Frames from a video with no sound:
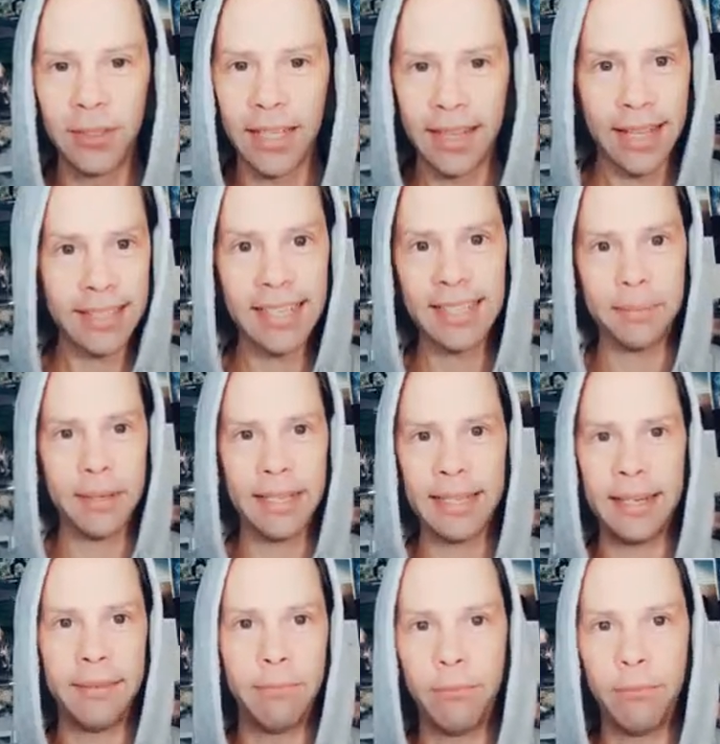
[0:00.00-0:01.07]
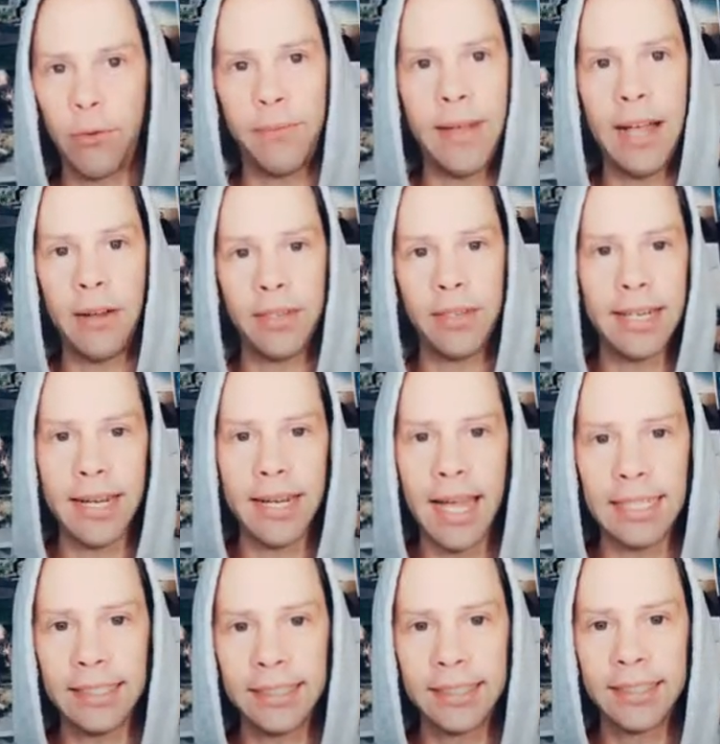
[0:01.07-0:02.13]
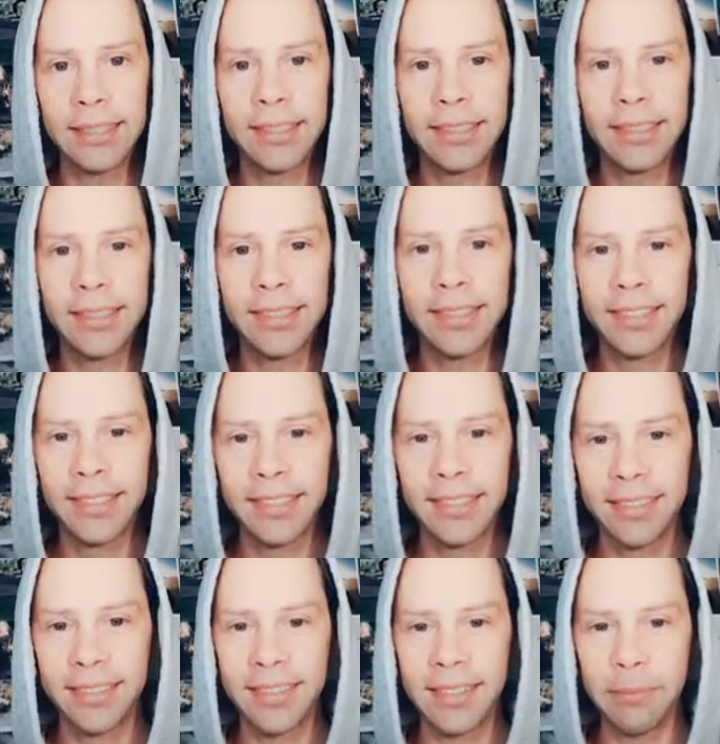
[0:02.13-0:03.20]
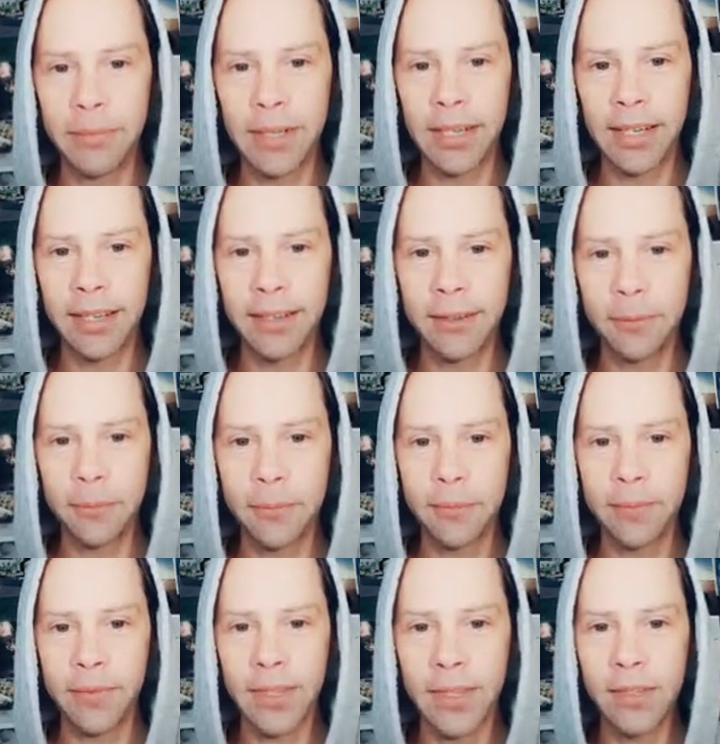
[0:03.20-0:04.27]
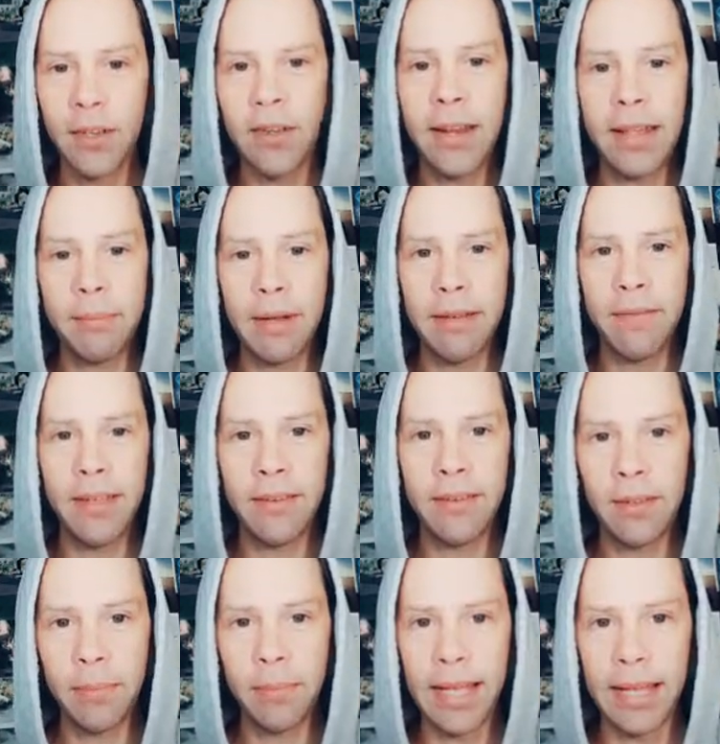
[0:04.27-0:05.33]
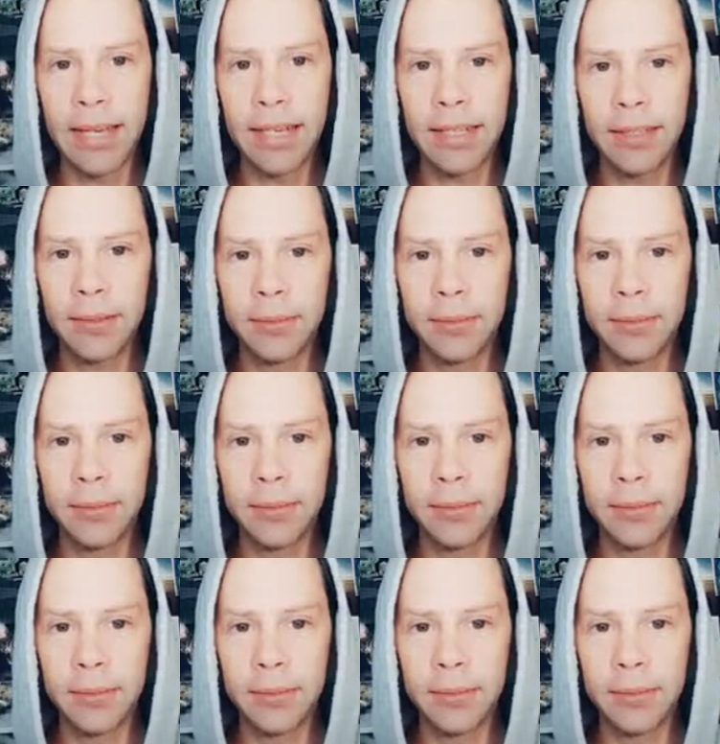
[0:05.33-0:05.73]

Like, they say something profound and nice. And I'm like, sorry, MIV, I feel bad.